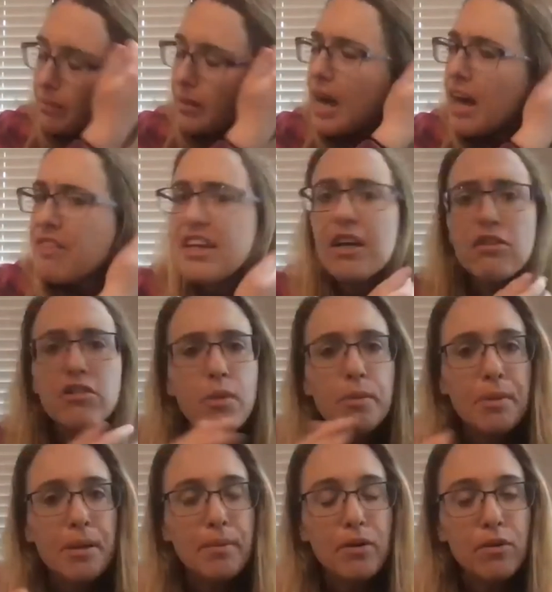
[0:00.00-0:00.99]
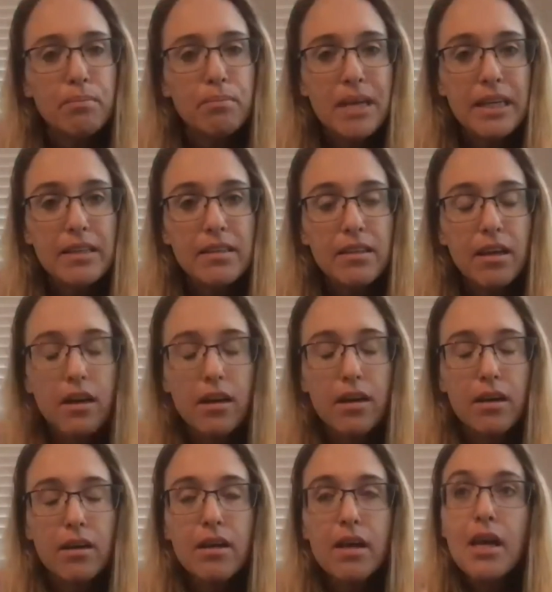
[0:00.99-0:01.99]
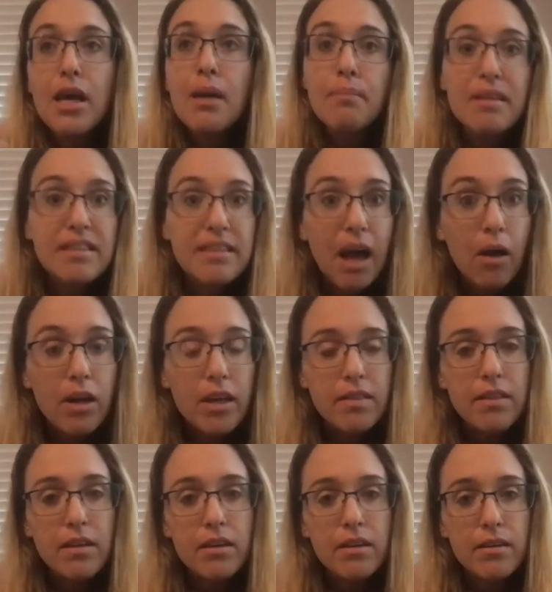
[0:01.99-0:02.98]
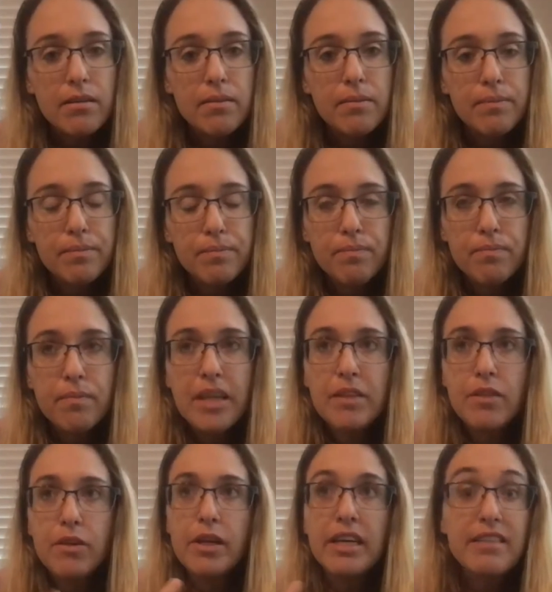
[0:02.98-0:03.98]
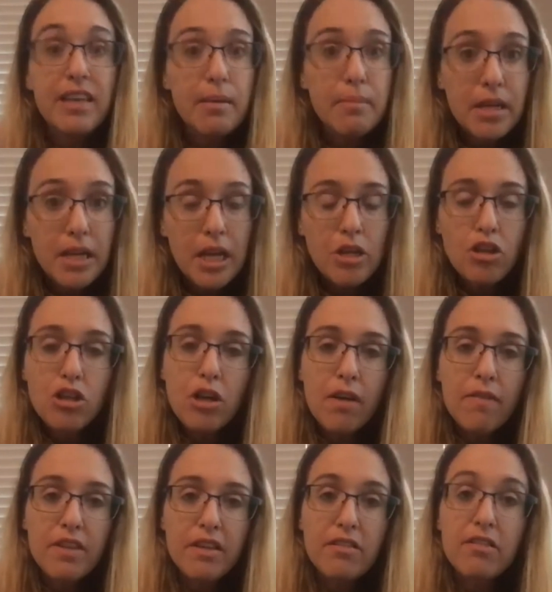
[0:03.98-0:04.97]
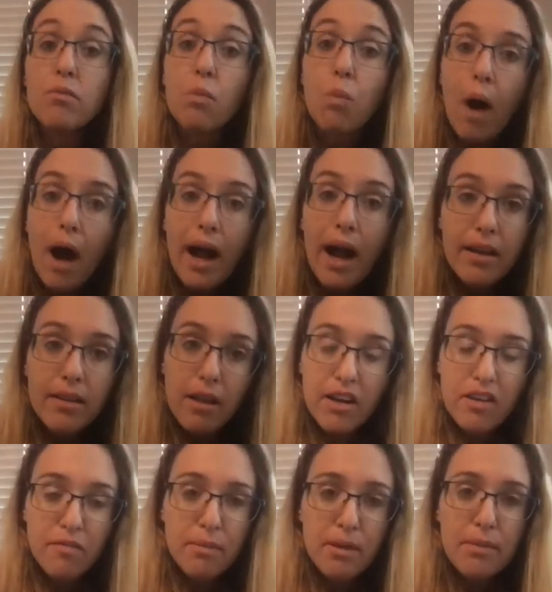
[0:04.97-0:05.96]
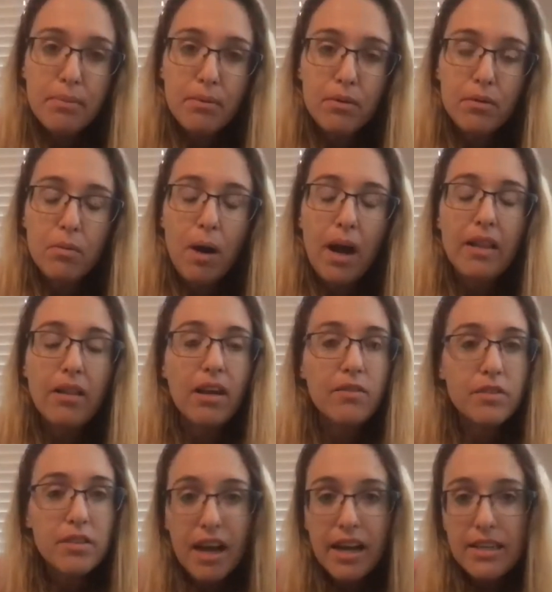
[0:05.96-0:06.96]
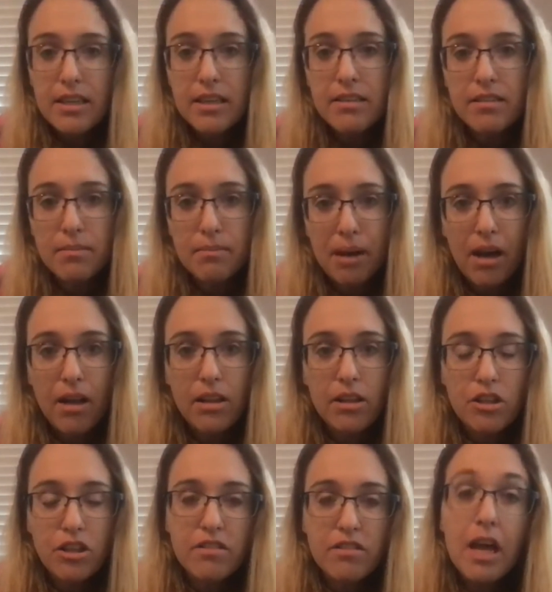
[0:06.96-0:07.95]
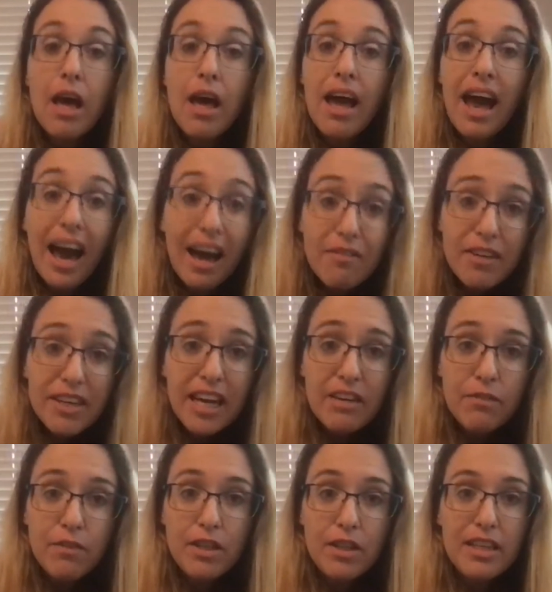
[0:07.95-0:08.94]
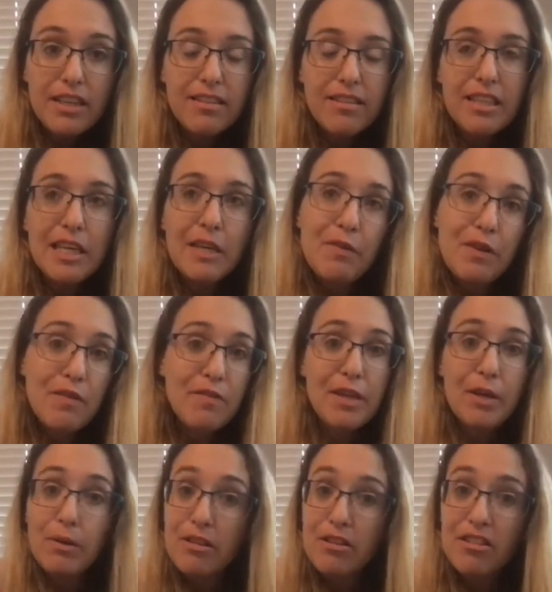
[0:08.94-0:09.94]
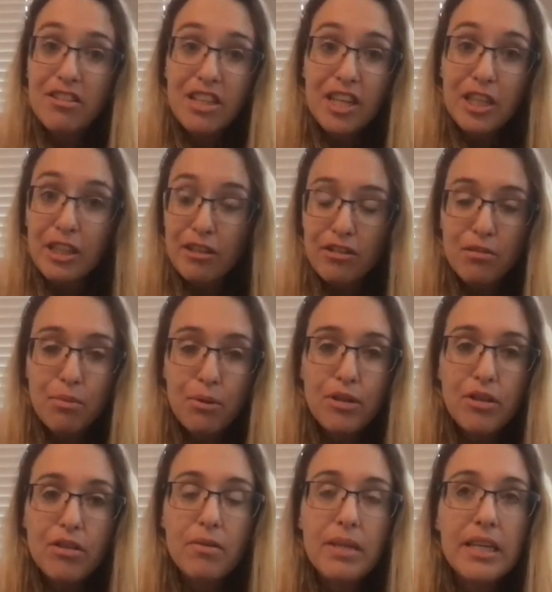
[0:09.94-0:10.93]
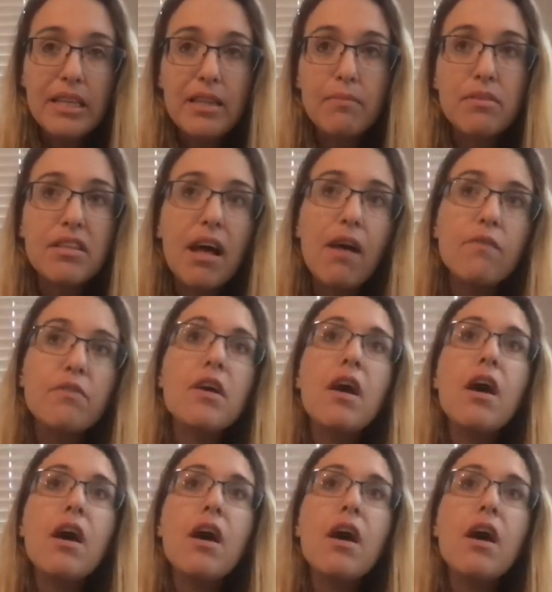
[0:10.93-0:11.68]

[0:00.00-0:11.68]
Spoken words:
I think also what people miss out in their examination of this, and why a lot of scientists and biologists advocate for this, even if they don't necessarily support doing it themselves.